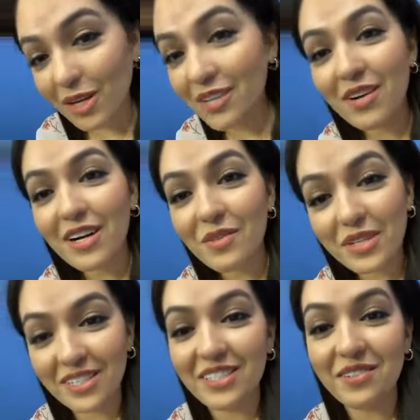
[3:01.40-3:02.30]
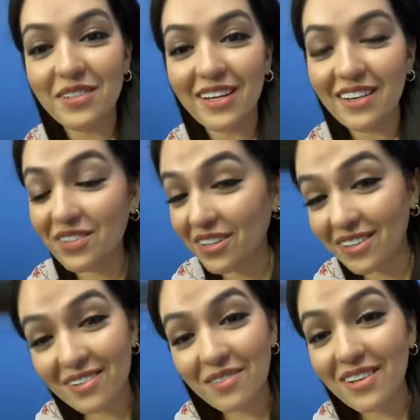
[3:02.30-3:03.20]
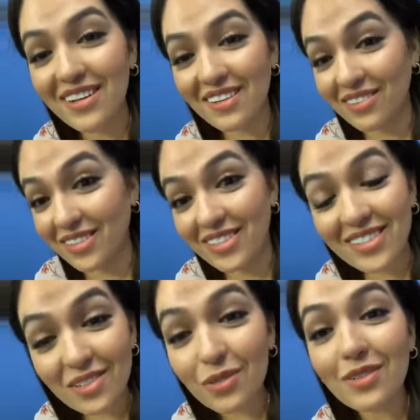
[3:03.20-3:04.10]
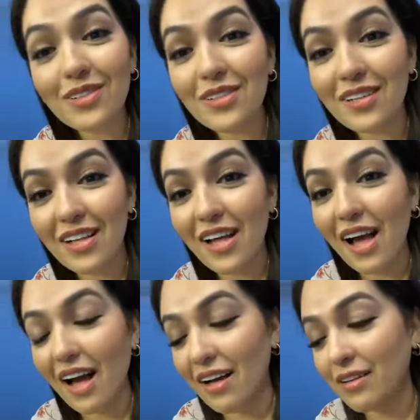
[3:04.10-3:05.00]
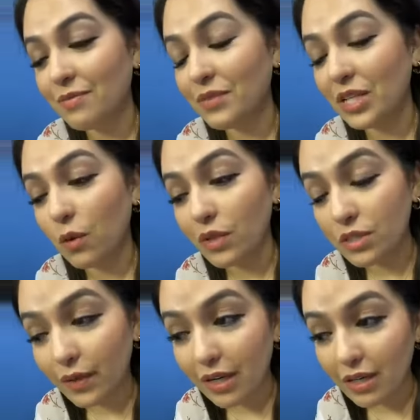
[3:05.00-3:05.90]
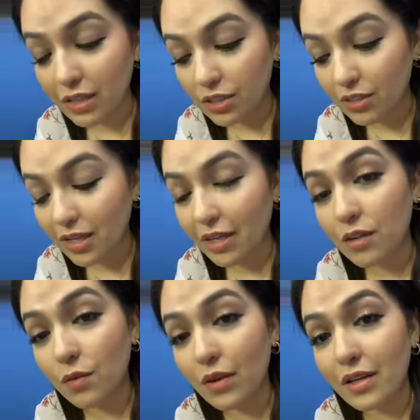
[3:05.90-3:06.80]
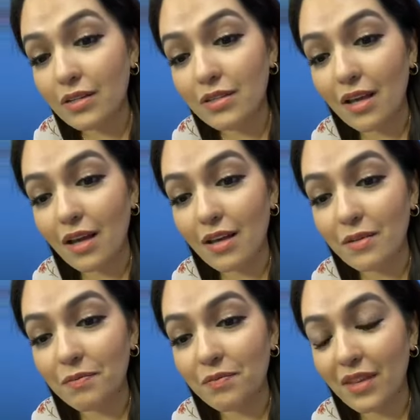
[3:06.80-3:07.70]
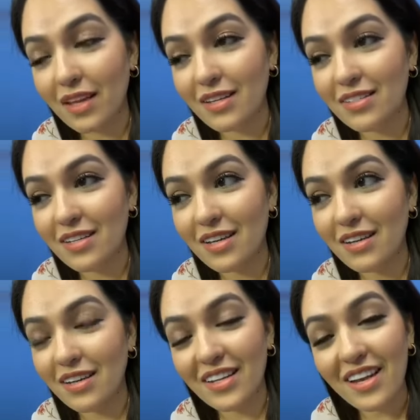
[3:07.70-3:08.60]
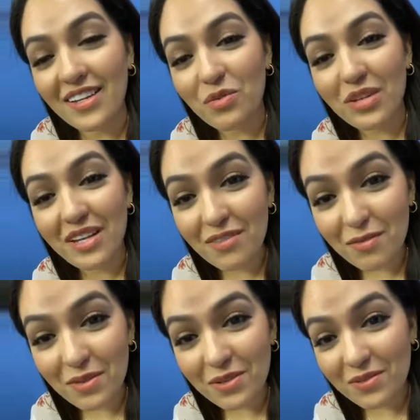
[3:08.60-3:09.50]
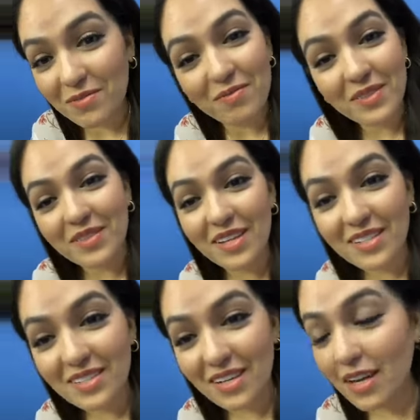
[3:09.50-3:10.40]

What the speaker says: you are, what you're doing, if you're going to work, if you're going to school, you know, what's going on in your neck of the woods, and yeah, I just want to hear from you, and